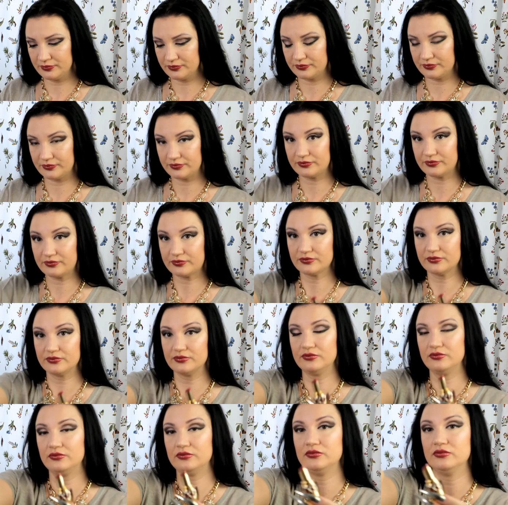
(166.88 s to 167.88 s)

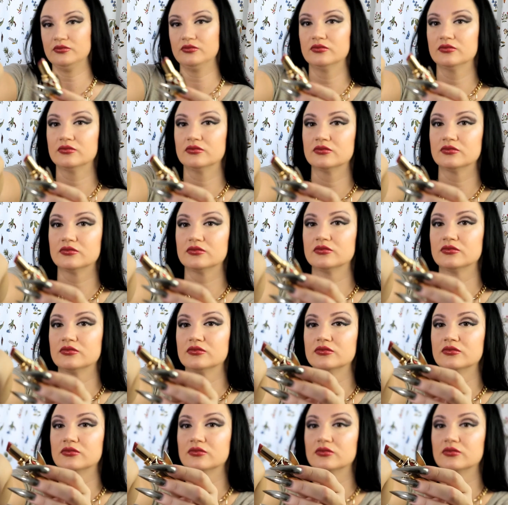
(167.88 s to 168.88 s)

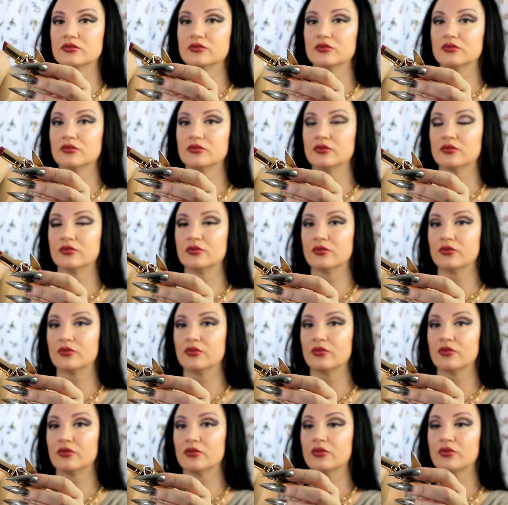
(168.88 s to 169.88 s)

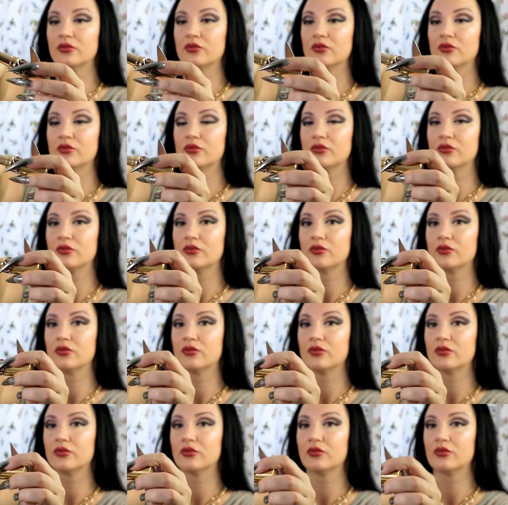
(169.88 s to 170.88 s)

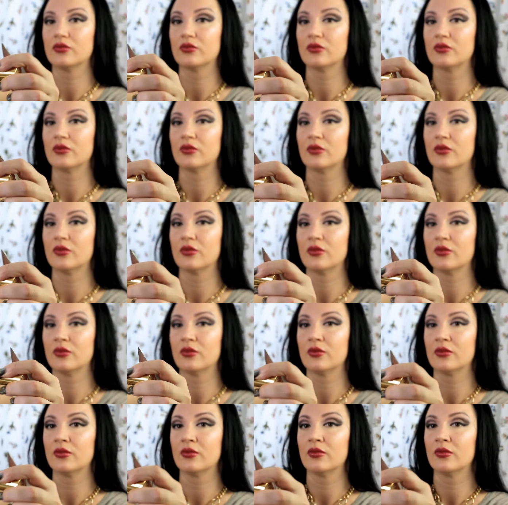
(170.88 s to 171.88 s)

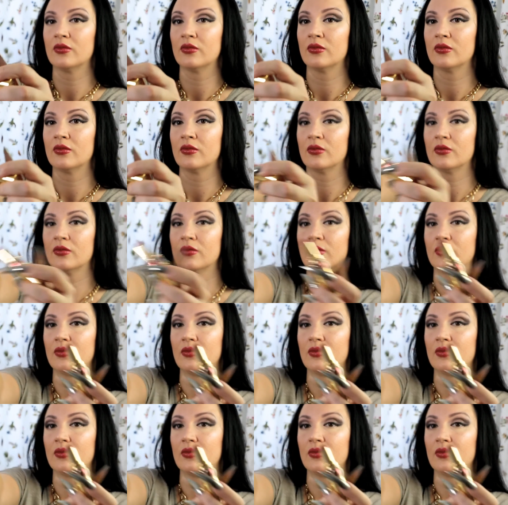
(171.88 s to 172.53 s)
(silence)